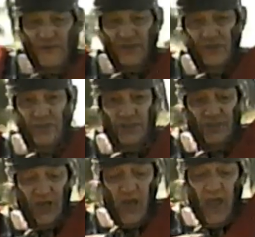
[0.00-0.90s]
learn all
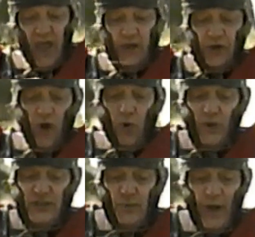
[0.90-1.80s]
of the officers,
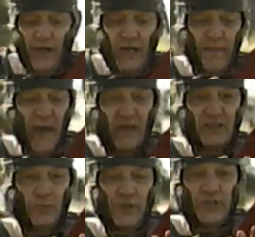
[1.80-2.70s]
and you know
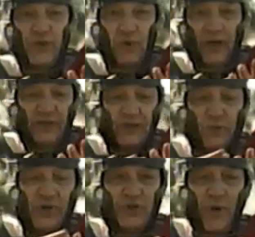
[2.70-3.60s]
which one commands
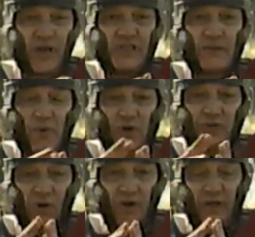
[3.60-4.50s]
which unit and
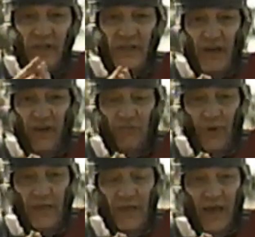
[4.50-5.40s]
which one has more
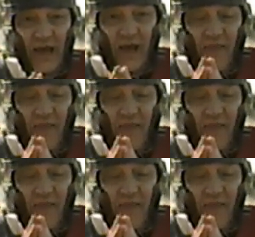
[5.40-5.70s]
authority than the